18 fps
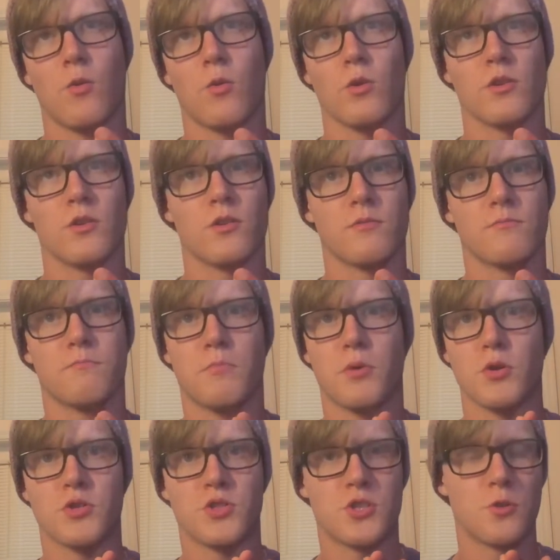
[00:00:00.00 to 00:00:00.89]
or
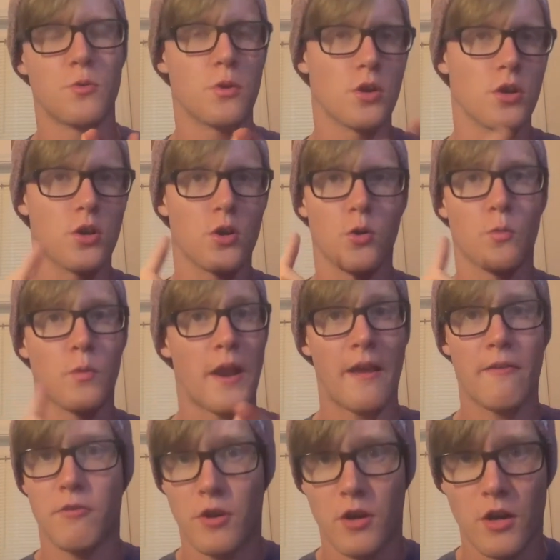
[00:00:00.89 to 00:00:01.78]
pursuer or
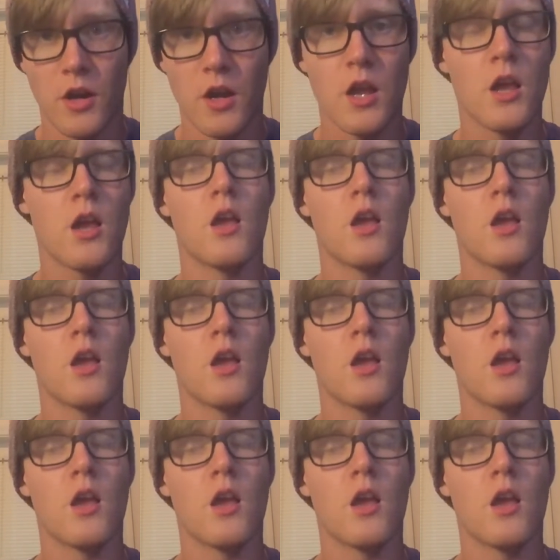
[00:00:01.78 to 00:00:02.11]
whatever,